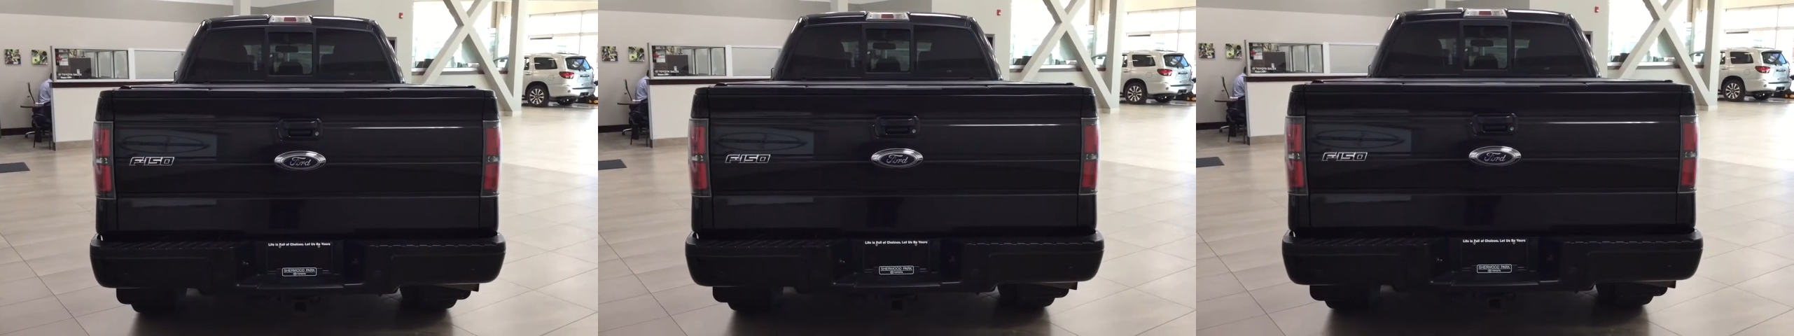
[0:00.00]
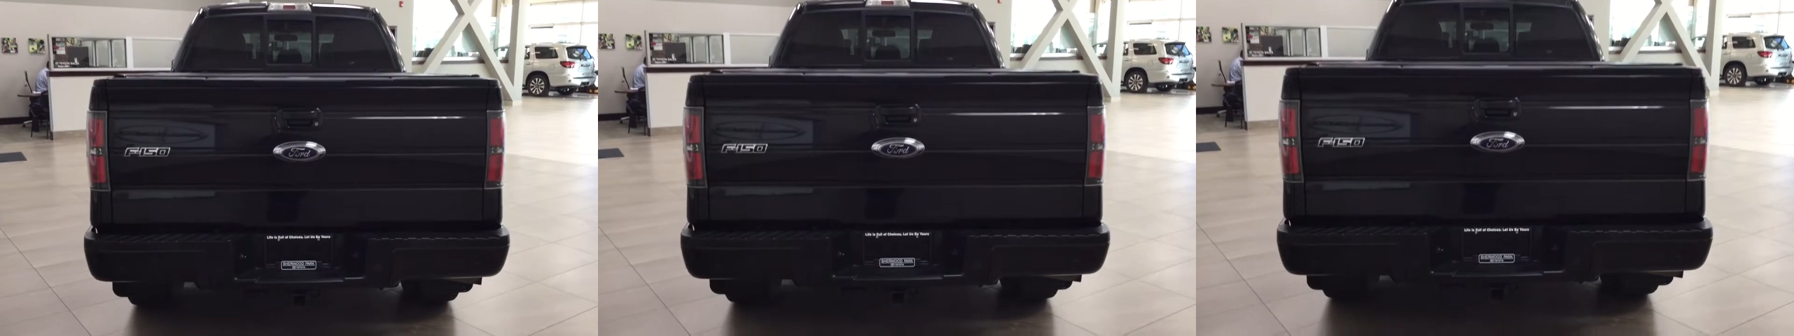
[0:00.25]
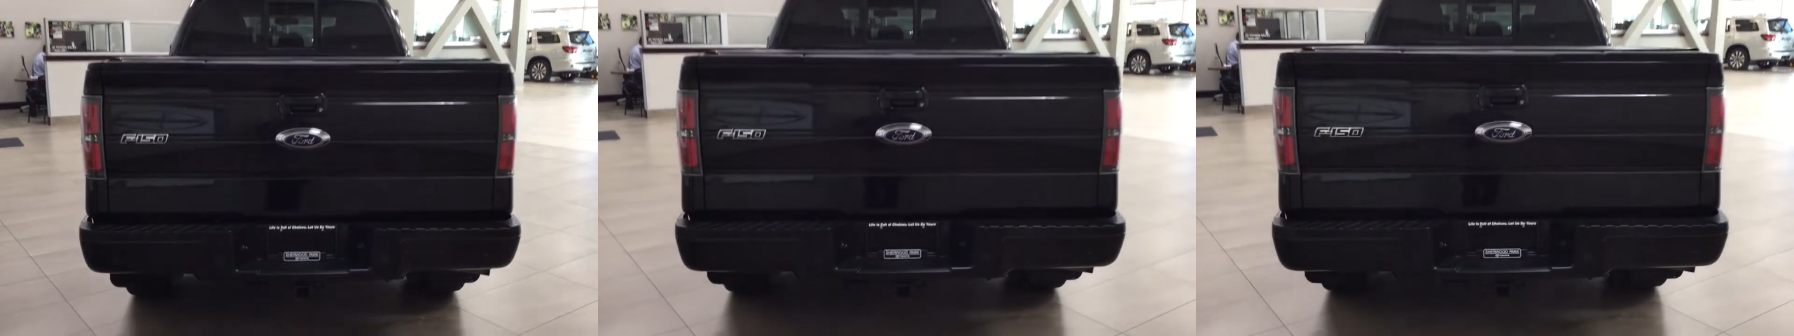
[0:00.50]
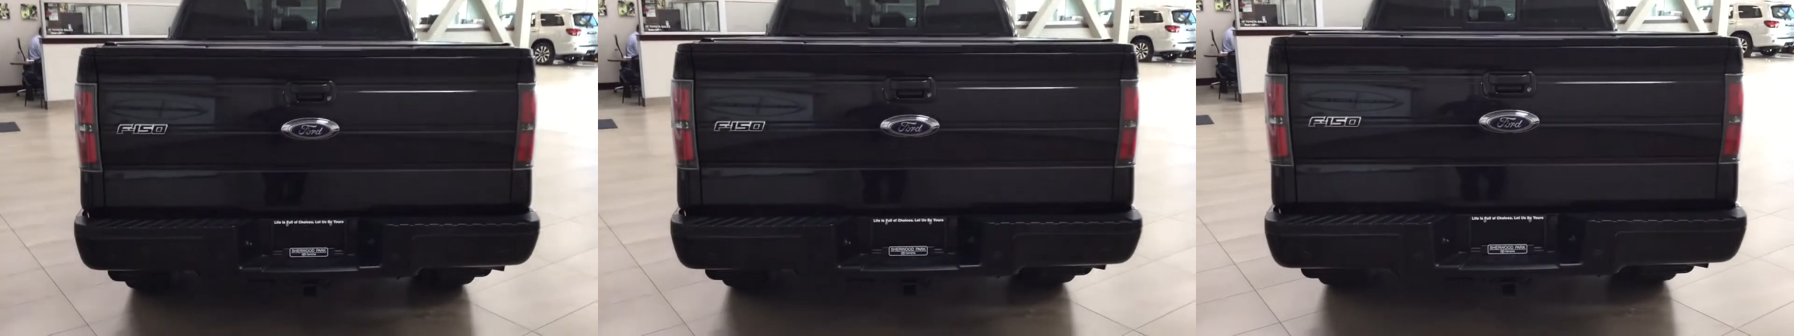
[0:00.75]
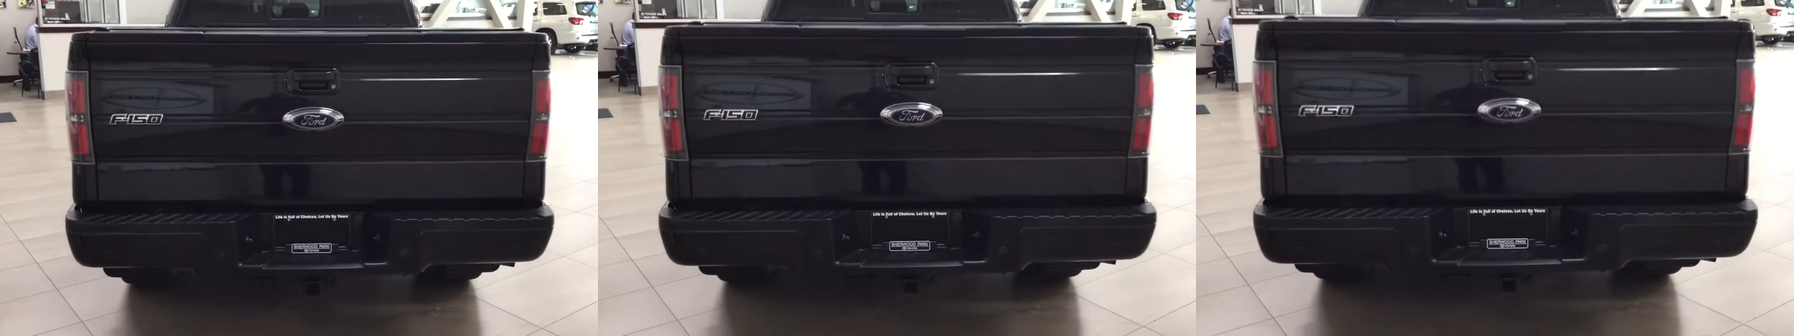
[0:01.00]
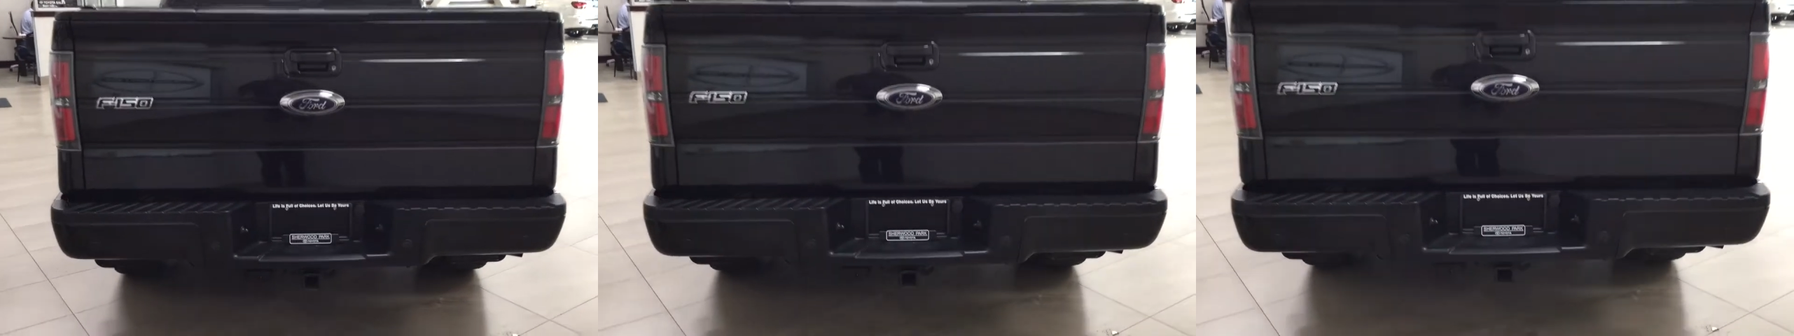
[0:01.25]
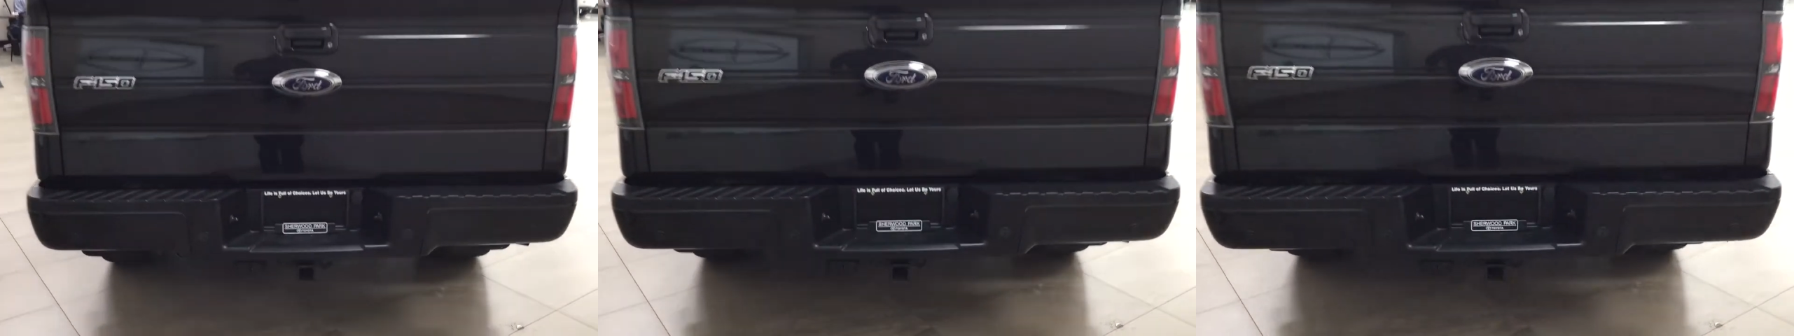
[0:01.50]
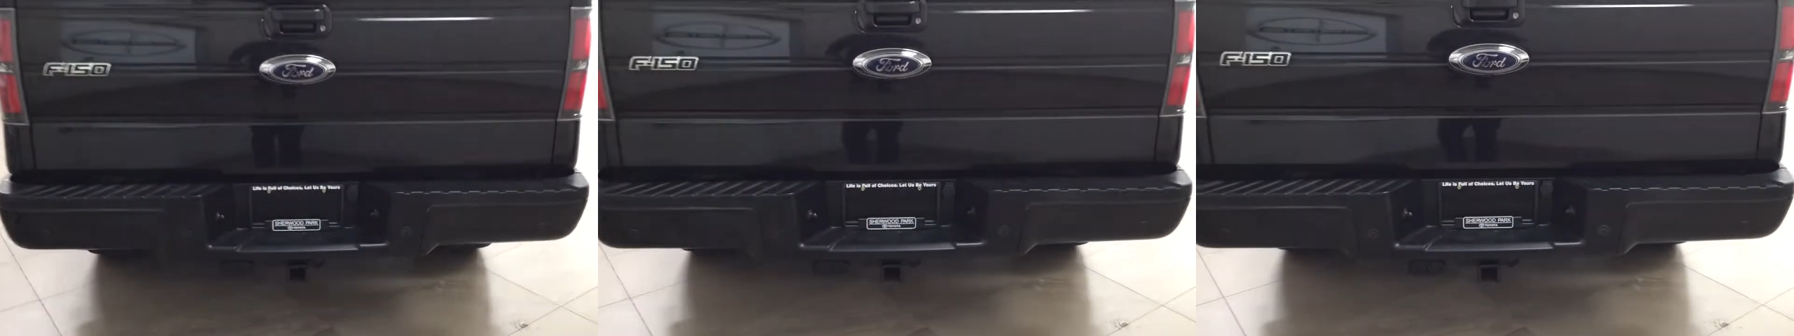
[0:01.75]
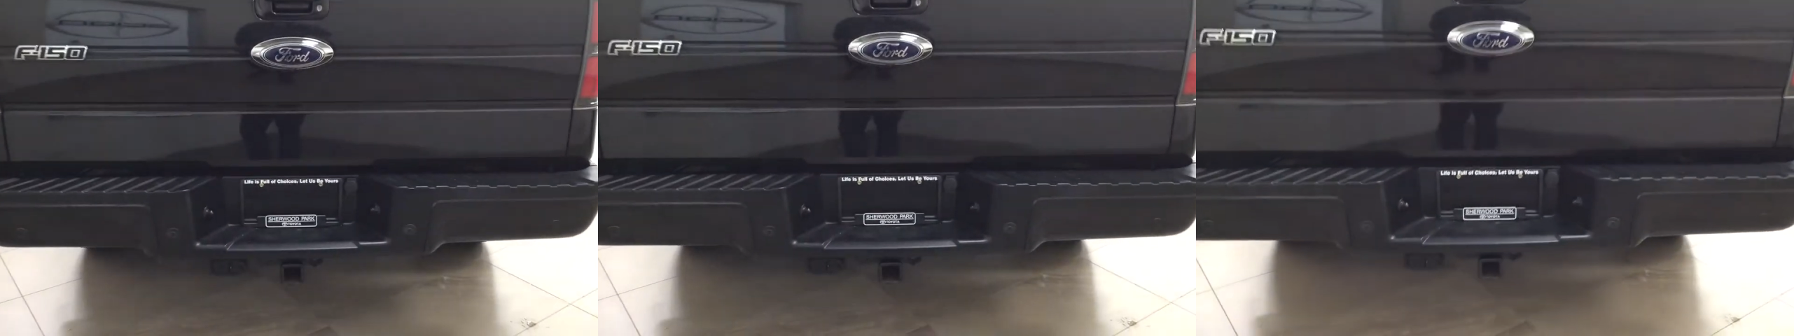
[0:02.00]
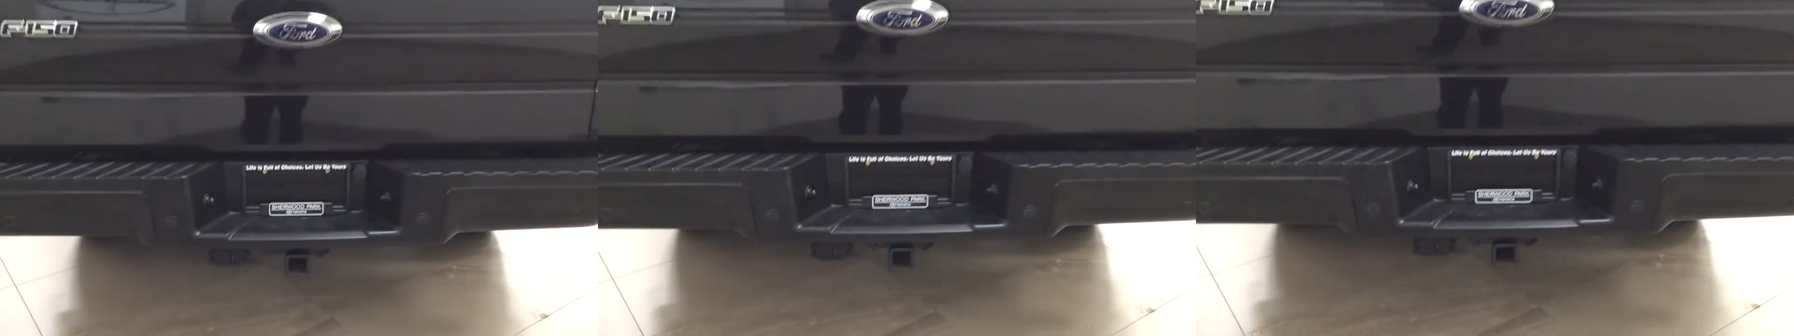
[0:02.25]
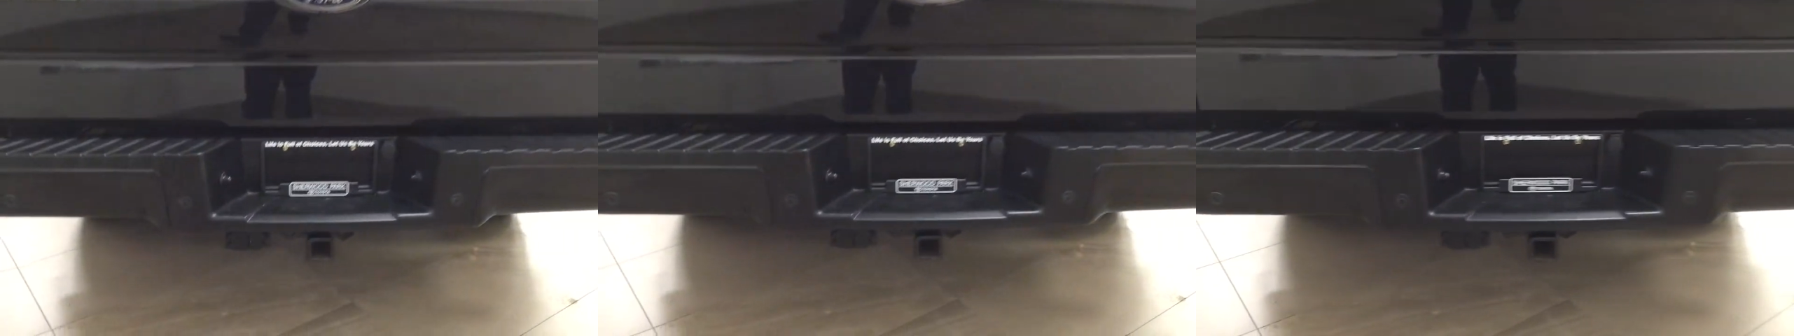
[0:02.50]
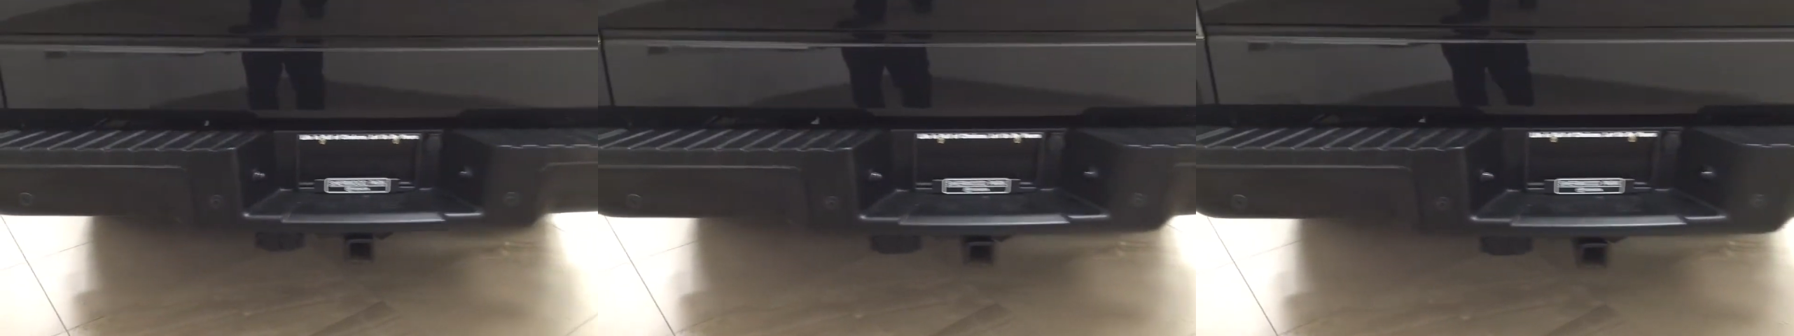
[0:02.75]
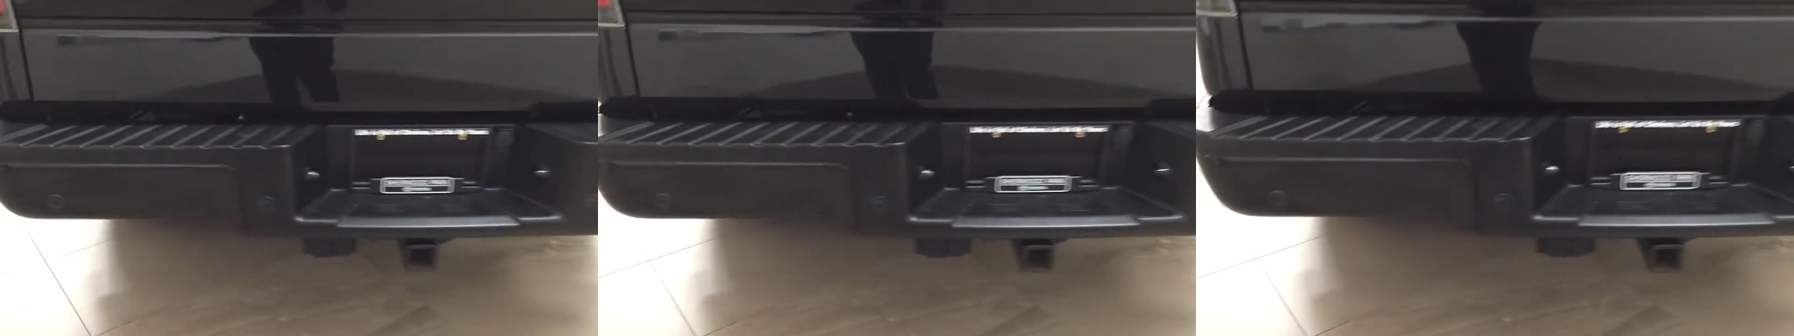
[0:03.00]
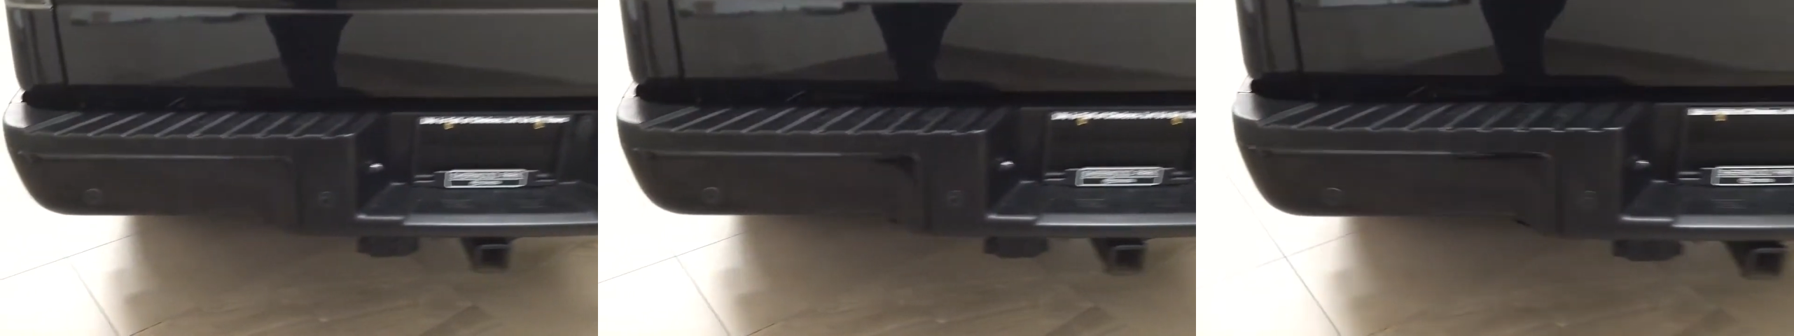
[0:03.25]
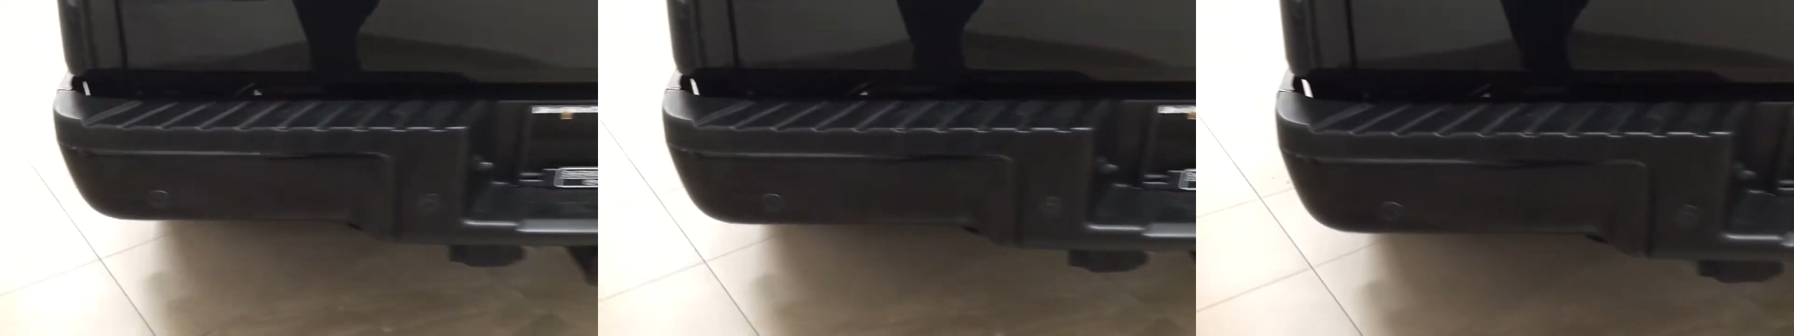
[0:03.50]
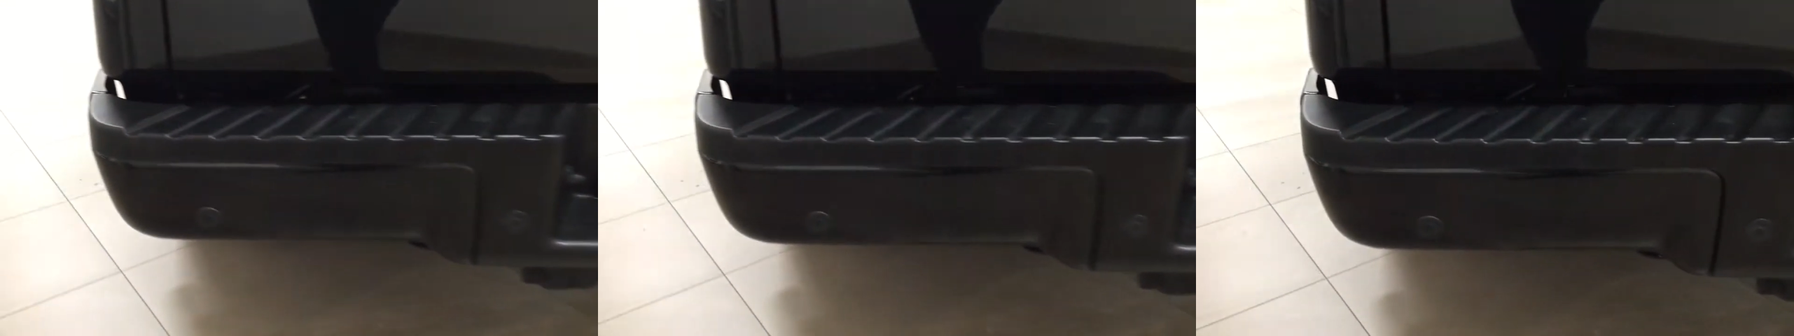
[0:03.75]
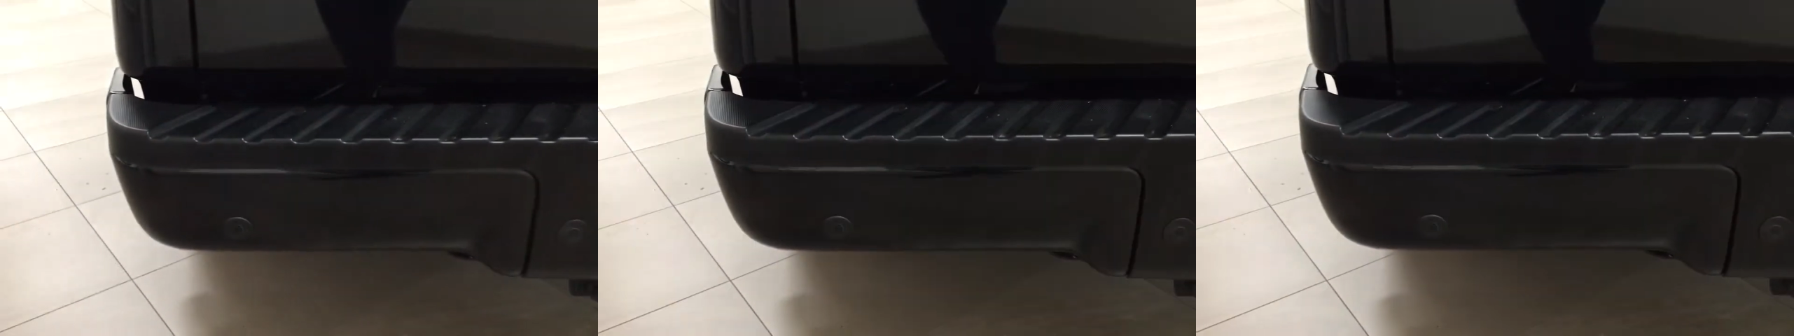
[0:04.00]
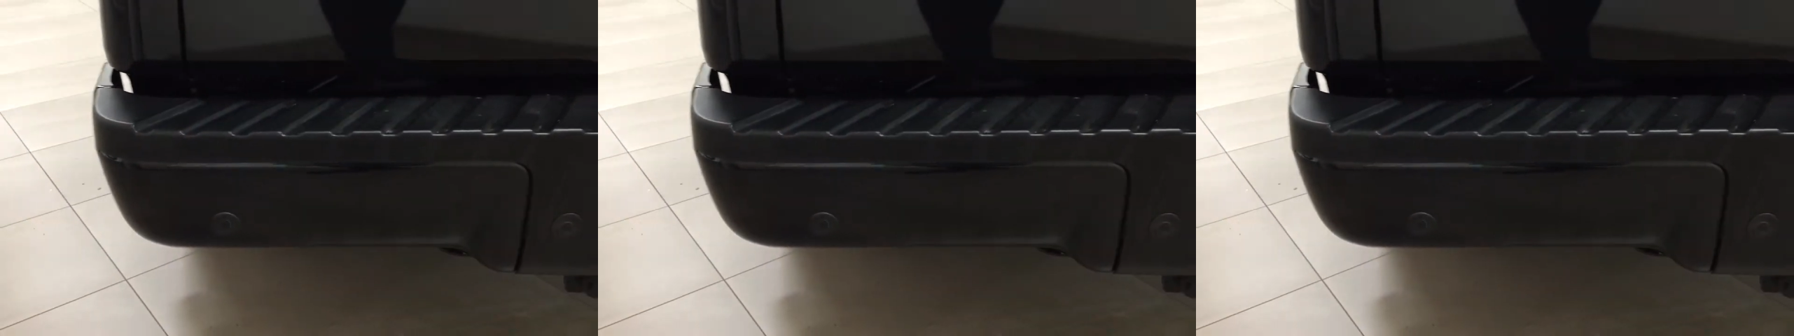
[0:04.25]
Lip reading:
No face is visible, so there are no lips to read.